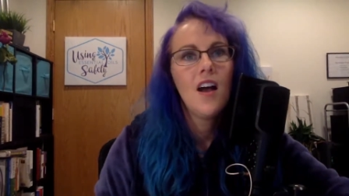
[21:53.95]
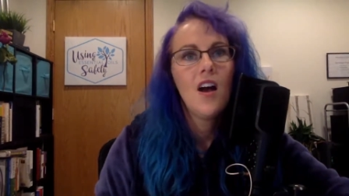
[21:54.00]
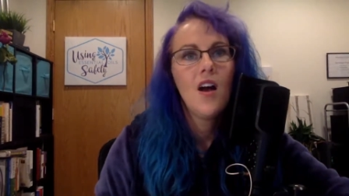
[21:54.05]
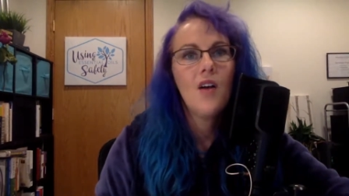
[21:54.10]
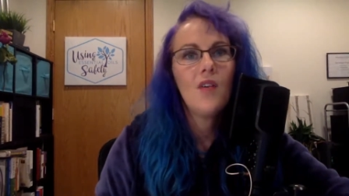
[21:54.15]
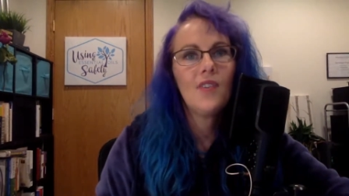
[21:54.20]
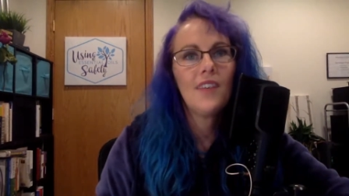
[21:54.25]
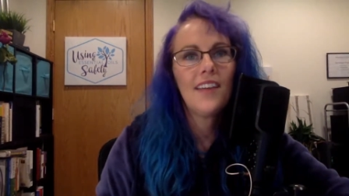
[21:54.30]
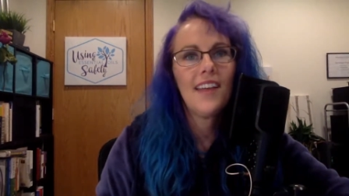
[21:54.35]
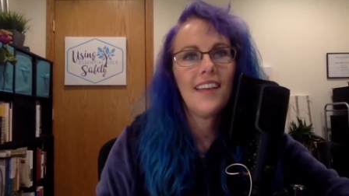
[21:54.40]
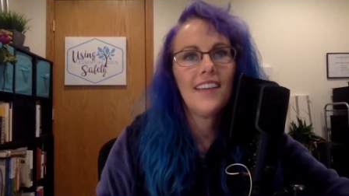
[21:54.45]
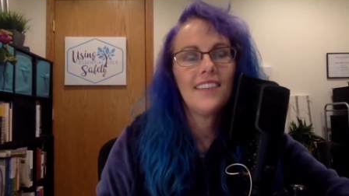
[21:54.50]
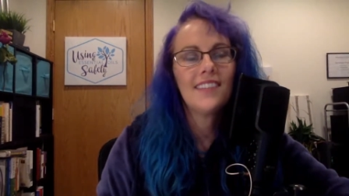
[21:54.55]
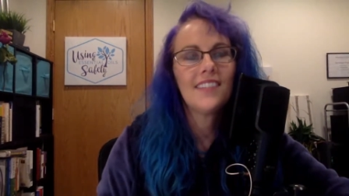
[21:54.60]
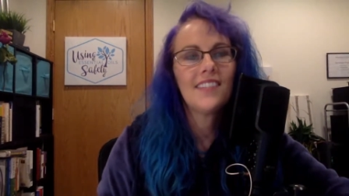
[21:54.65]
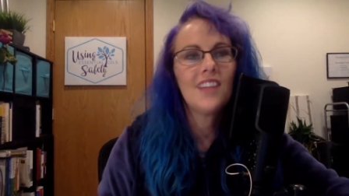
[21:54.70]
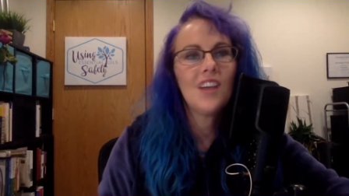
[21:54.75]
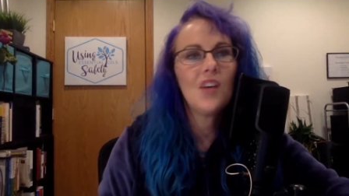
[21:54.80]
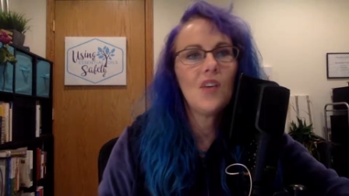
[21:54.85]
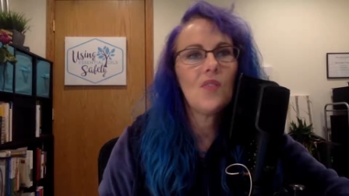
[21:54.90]
Okay,
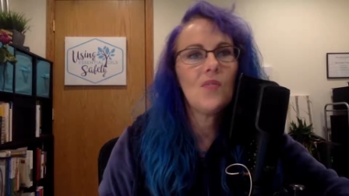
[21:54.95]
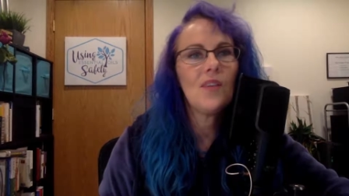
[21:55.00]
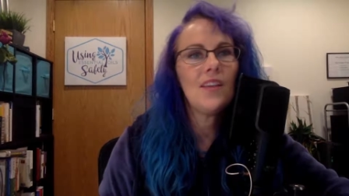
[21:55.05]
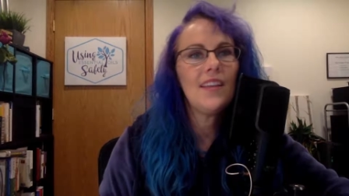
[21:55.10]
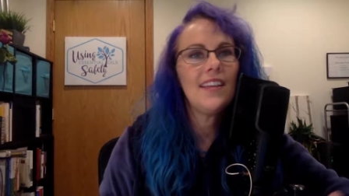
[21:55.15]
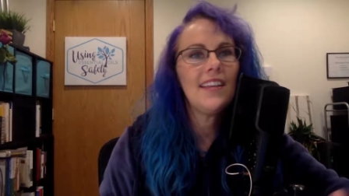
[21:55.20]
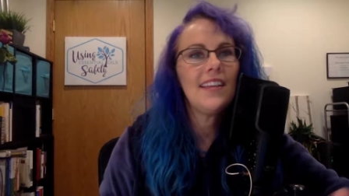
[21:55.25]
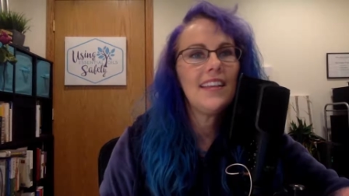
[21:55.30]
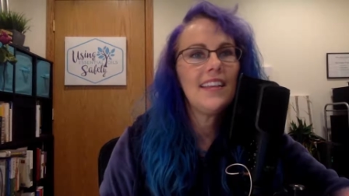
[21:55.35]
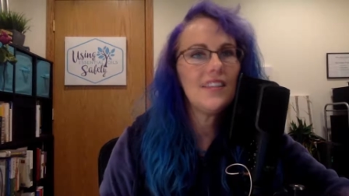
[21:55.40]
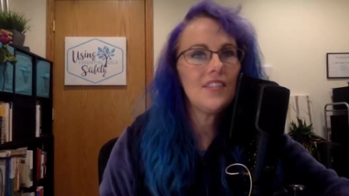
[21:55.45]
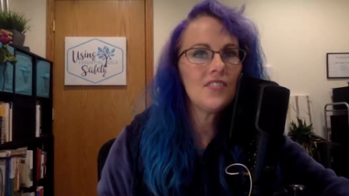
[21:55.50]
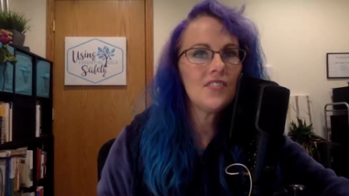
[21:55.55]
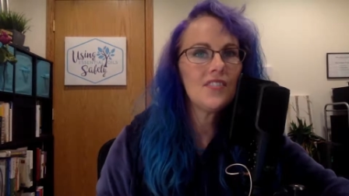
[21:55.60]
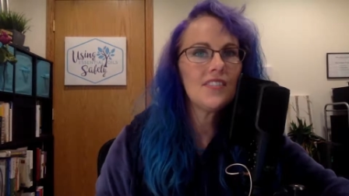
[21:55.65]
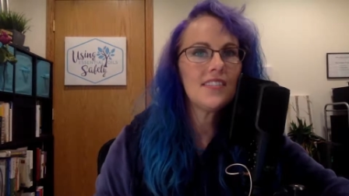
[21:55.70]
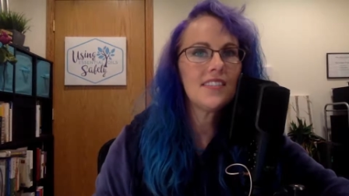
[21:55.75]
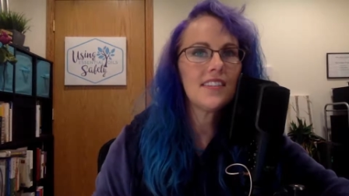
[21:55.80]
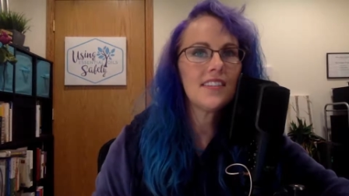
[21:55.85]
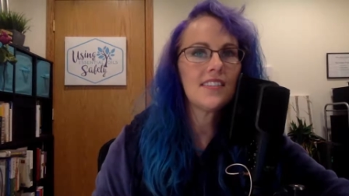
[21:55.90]
so
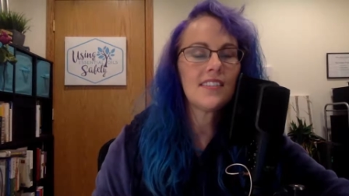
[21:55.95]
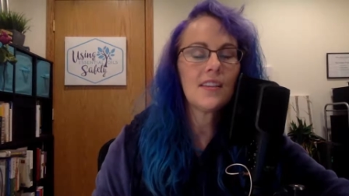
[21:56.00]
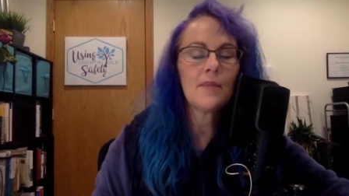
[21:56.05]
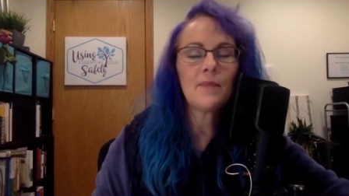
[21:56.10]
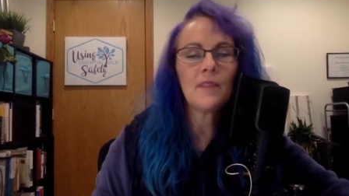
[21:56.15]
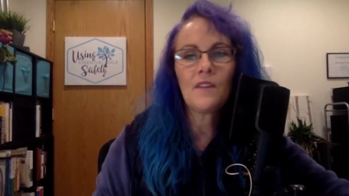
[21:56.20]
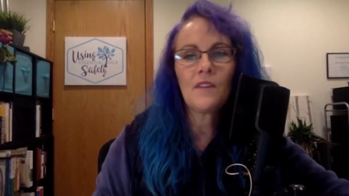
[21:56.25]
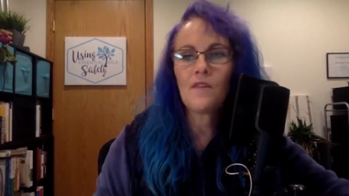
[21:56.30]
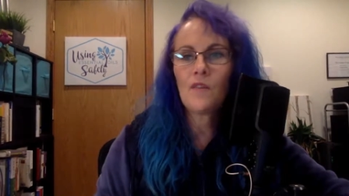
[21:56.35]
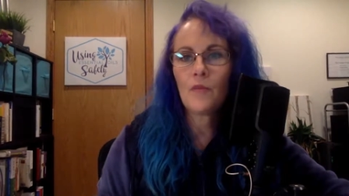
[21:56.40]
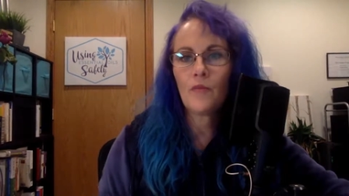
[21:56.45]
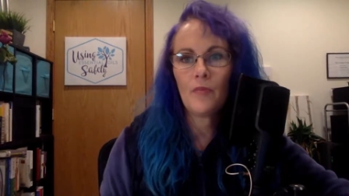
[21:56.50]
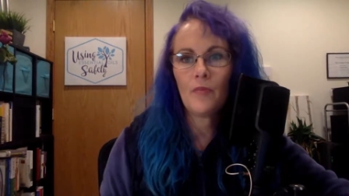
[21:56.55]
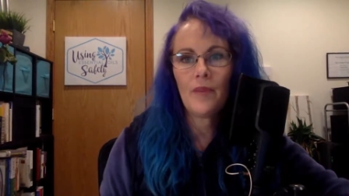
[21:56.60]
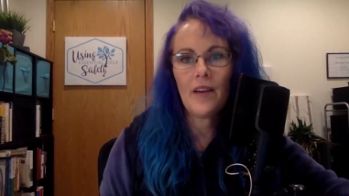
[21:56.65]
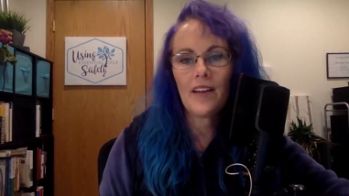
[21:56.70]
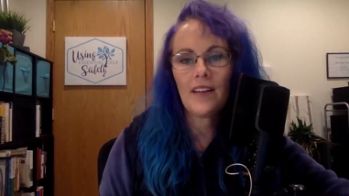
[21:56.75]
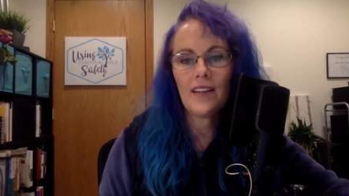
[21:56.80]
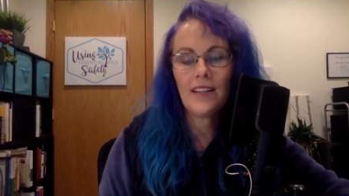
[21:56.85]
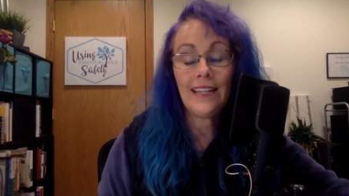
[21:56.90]
here's something from
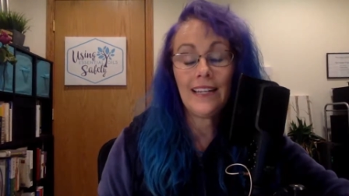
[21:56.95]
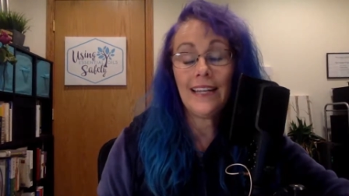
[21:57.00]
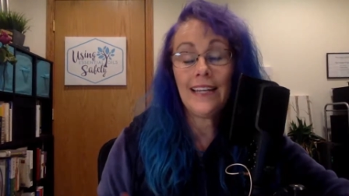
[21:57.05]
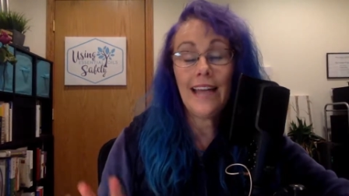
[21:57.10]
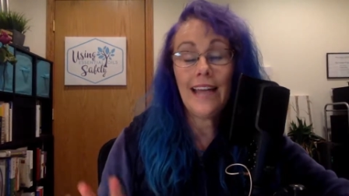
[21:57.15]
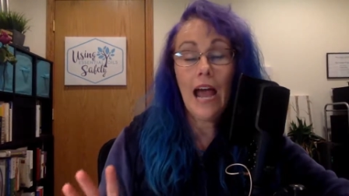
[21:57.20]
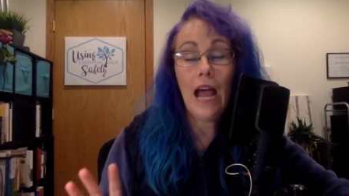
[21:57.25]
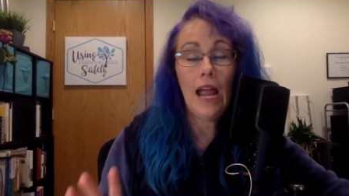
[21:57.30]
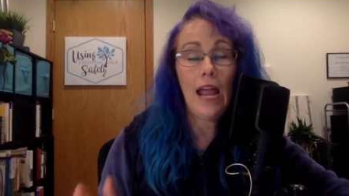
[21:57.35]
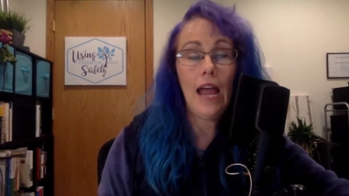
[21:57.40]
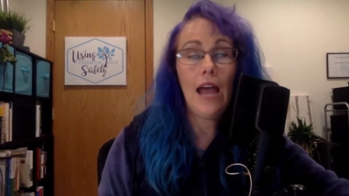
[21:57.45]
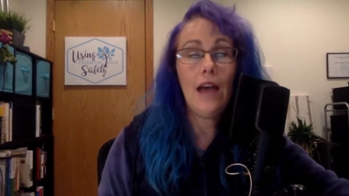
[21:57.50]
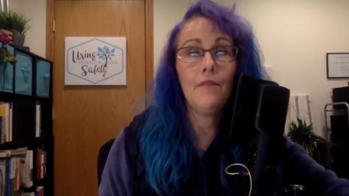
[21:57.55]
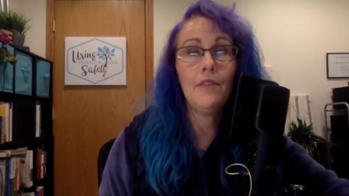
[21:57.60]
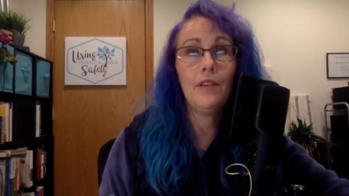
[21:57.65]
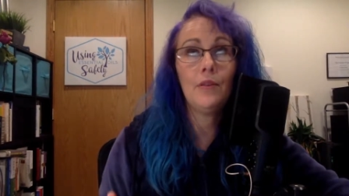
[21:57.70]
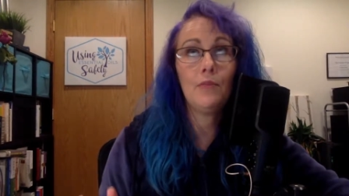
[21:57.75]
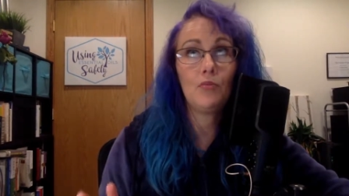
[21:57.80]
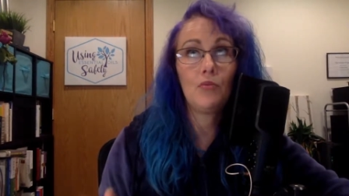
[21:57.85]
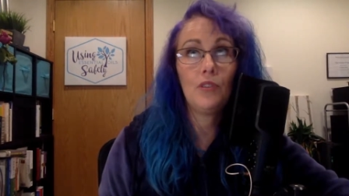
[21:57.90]
Rebecca. Again, I
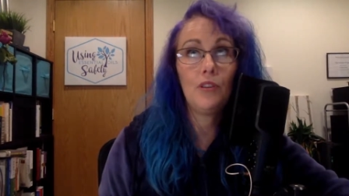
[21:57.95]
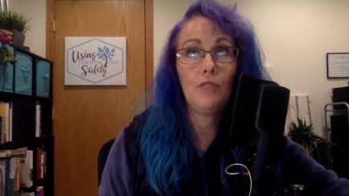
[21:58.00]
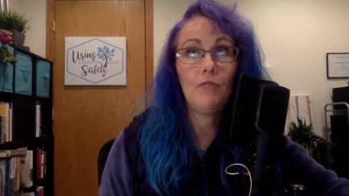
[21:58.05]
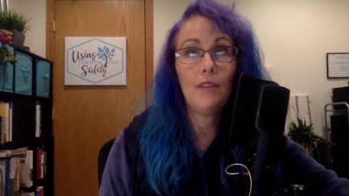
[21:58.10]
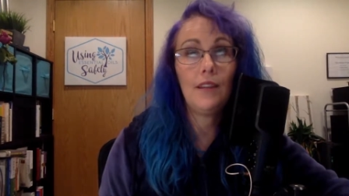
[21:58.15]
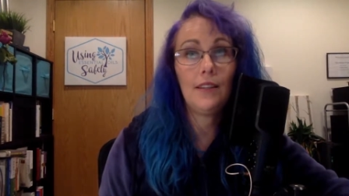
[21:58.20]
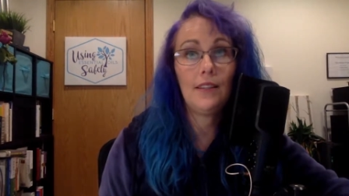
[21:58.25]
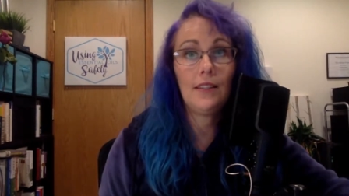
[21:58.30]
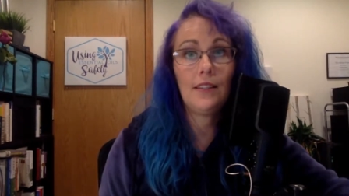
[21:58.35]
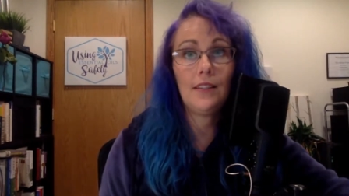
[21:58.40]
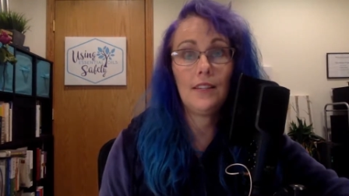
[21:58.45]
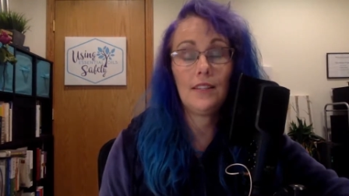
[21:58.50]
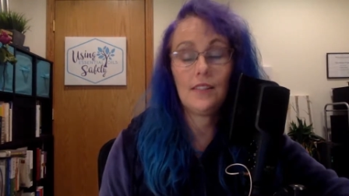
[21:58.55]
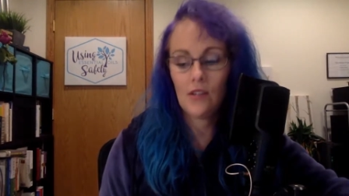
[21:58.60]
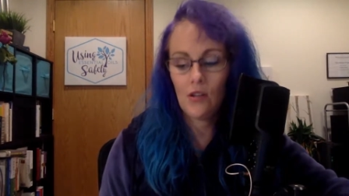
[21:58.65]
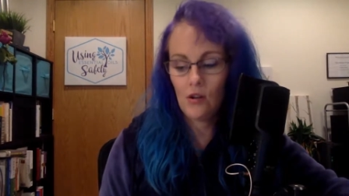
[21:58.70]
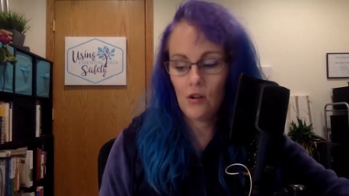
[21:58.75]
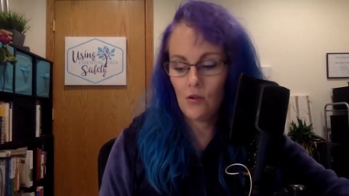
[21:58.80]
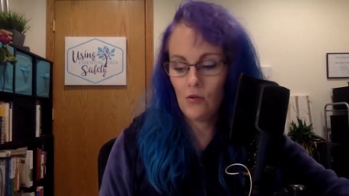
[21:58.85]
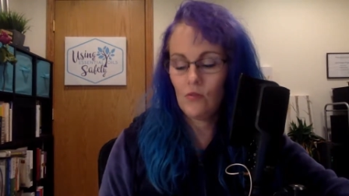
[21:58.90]
haven't pre-read these,
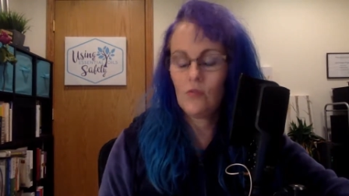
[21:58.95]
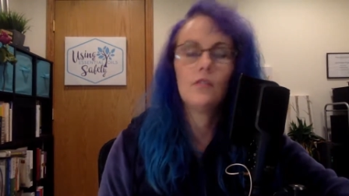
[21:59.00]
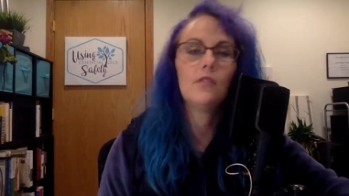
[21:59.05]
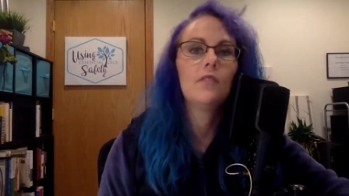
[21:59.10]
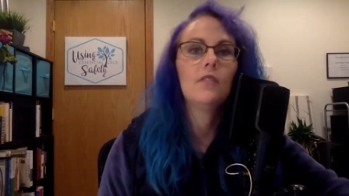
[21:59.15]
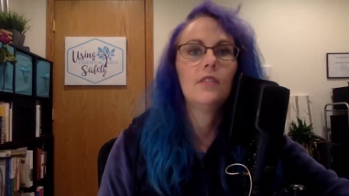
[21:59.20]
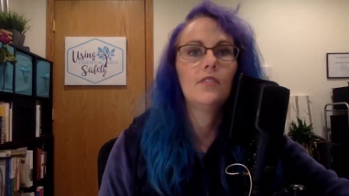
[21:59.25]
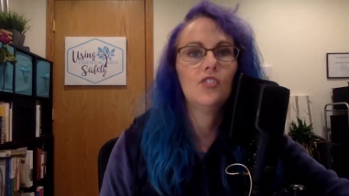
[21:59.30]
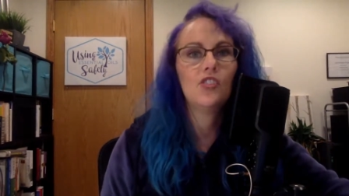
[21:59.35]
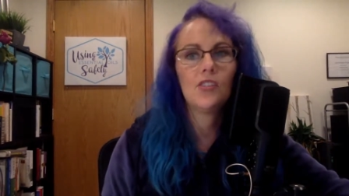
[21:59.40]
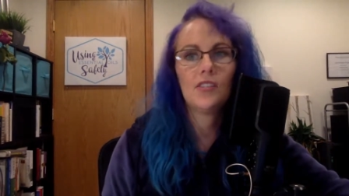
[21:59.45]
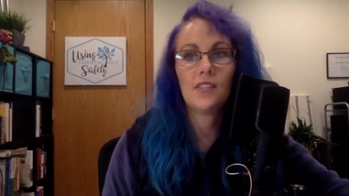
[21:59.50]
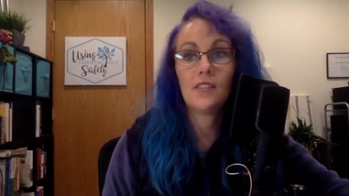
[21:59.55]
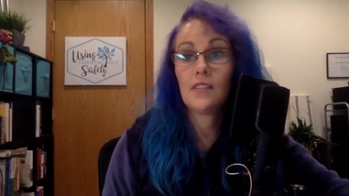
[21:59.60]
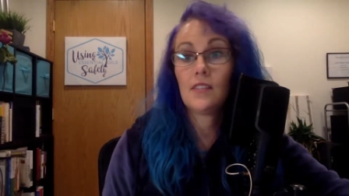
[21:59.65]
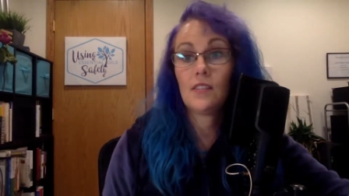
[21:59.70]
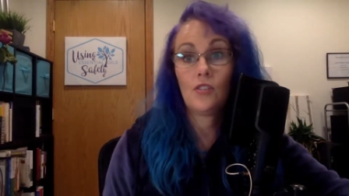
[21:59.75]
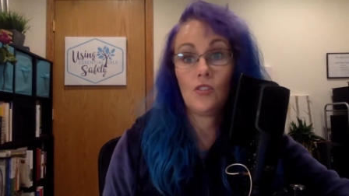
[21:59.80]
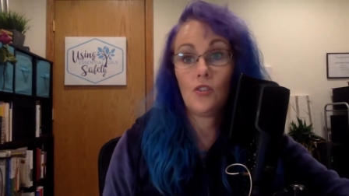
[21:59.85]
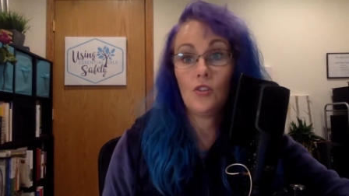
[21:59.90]
so
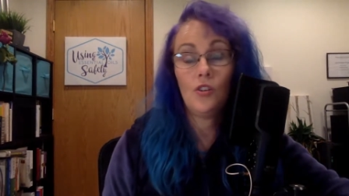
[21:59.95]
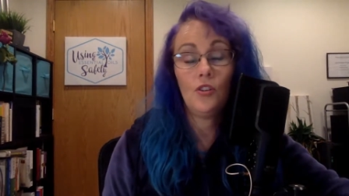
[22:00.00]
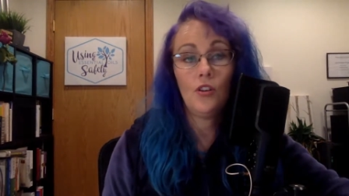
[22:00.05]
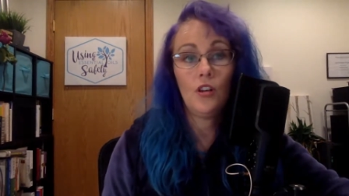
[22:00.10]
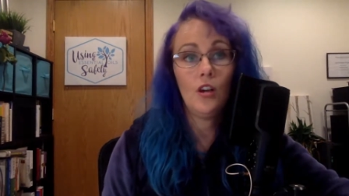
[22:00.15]
just so you